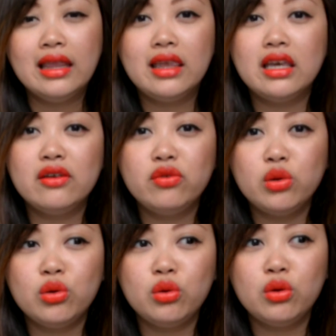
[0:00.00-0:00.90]
they give
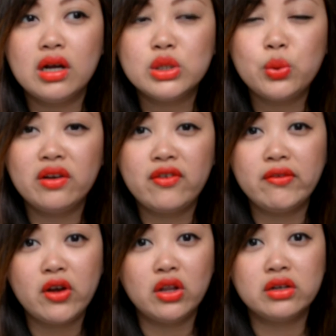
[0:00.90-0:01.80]
you a
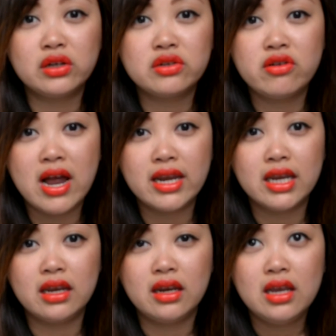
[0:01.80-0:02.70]
twenty-five dollar
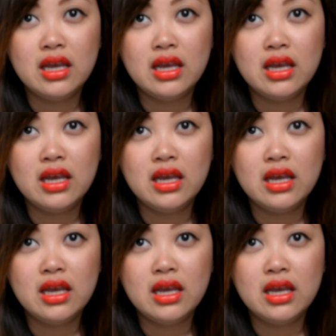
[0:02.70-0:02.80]
credit